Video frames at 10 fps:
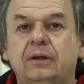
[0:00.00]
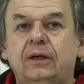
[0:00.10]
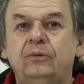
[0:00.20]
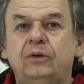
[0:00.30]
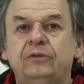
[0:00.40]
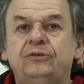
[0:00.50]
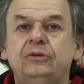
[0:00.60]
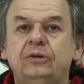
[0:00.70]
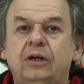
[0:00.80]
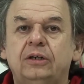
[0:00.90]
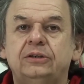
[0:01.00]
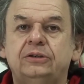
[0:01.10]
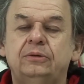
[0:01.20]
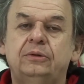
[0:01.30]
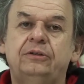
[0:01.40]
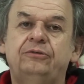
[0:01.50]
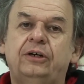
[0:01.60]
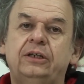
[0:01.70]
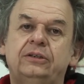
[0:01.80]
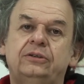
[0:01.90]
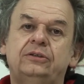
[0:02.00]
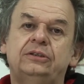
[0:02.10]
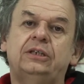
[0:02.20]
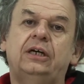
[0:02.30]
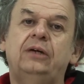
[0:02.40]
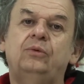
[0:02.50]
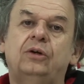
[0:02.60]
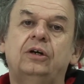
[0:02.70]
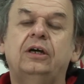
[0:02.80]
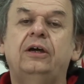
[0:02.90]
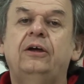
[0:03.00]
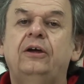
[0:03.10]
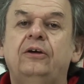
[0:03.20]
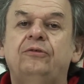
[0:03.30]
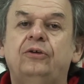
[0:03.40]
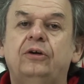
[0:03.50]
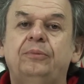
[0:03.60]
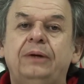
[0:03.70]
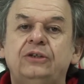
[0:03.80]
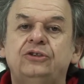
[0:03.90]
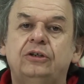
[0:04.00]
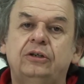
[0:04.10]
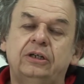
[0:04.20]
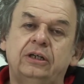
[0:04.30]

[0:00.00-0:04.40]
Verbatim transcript: I'm one of two artists who were invited to design work for a major